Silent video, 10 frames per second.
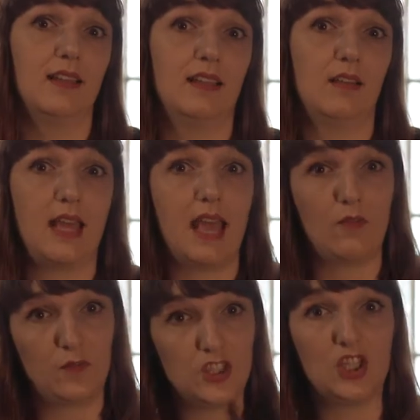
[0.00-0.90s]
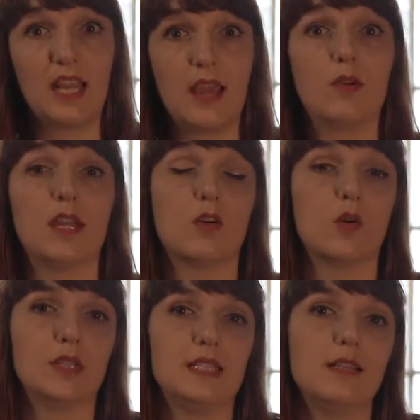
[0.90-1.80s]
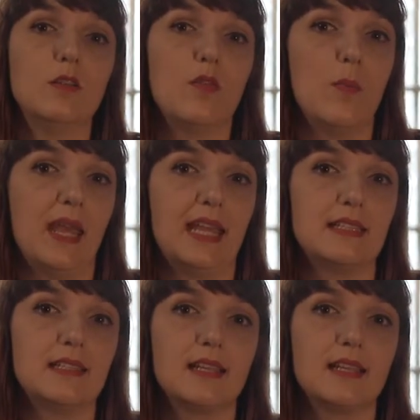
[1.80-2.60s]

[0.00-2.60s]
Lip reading: a fishing area called the Silver Pit